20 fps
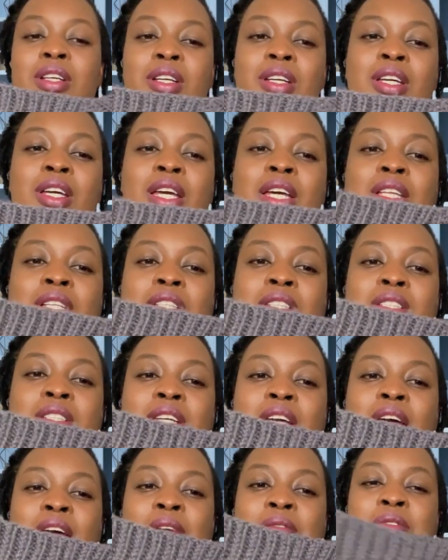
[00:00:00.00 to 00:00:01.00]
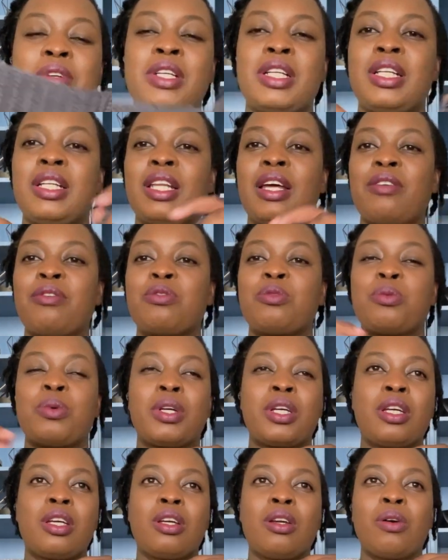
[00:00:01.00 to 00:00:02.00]
and I've really loved
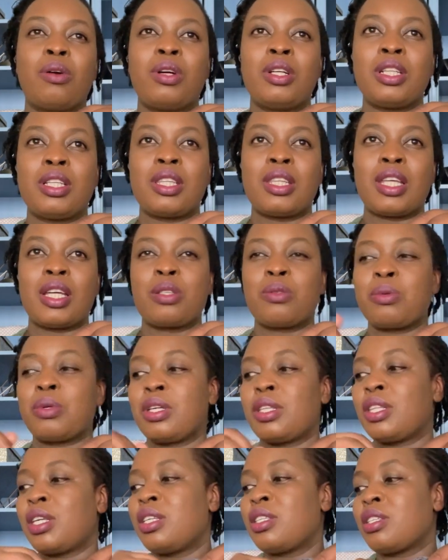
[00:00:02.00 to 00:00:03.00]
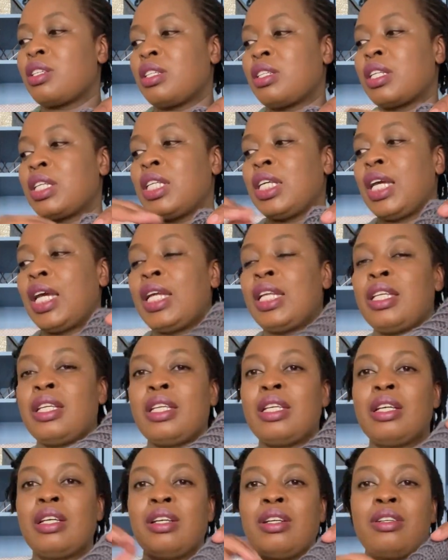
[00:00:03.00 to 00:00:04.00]
working on it that way. There isn't really any
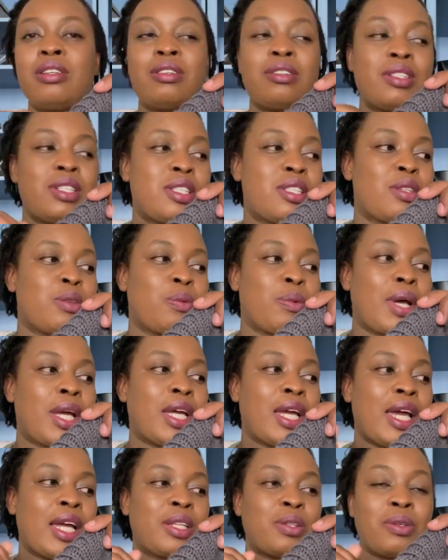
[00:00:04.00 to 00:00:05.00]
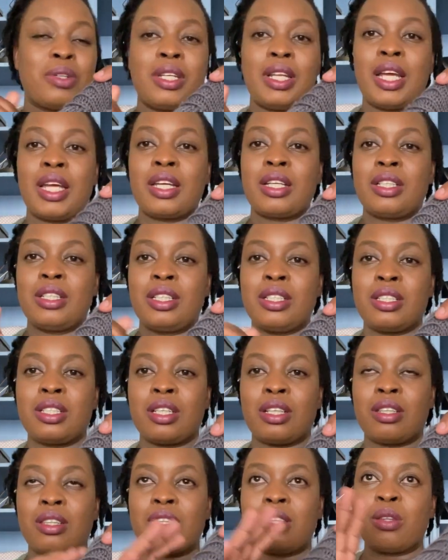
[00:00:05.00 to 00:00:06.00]
reason why I don't like knitting
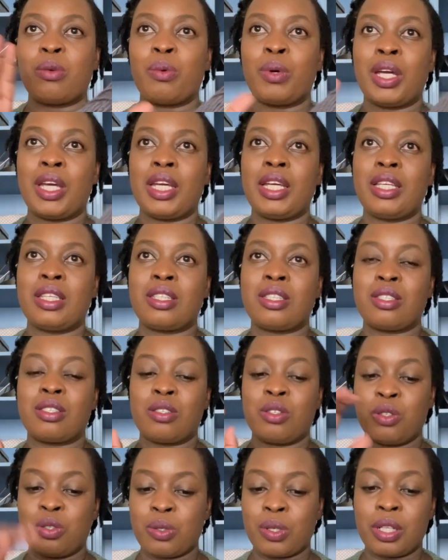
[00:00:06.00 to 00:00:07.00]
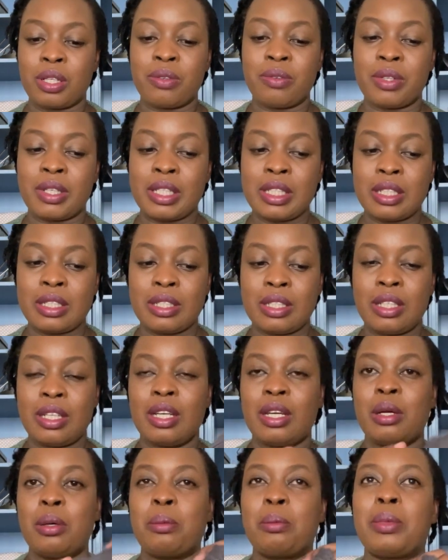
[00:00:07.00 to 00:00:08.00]
it the way it's usually written,
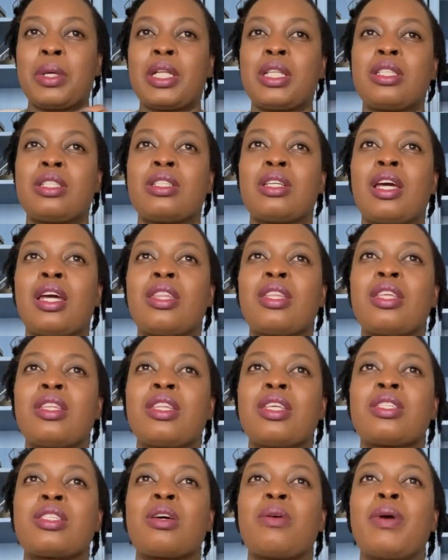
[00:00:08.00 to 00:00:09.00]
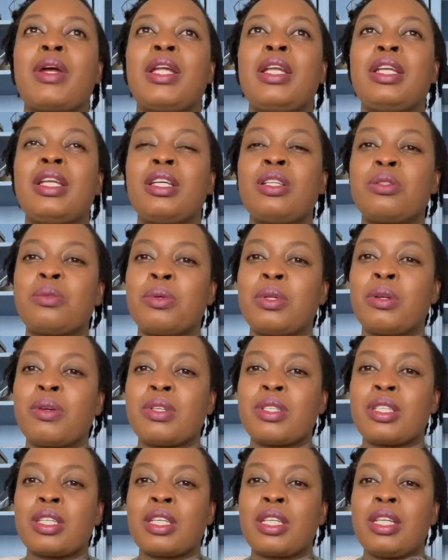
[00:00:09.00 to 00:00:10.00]
but I think that's how I learned when I
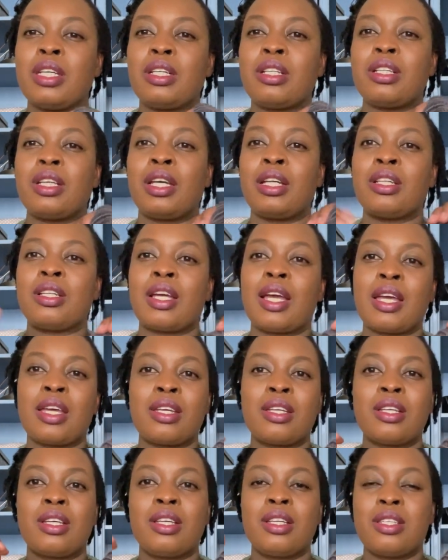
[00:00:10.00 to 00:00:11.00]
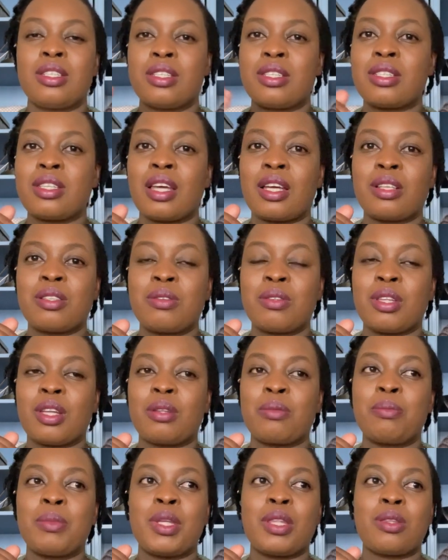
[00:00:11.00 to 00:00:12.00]
was a kid, and I stuck to
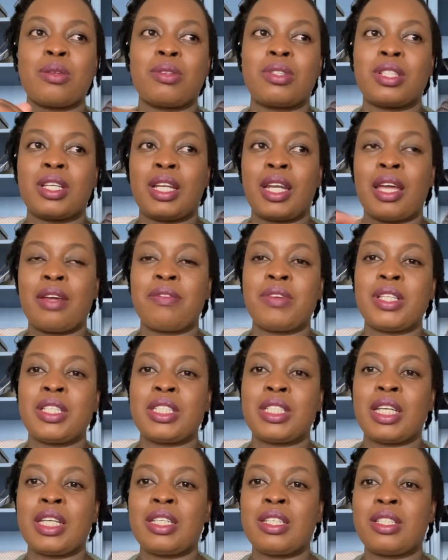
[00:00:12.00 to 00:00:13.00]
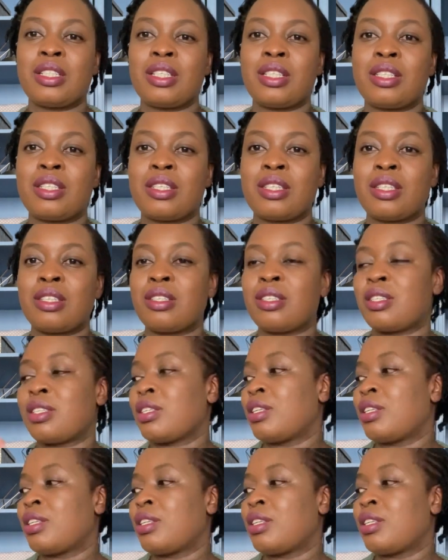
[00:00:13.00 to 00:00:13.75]
that method, and I haven't changed it since.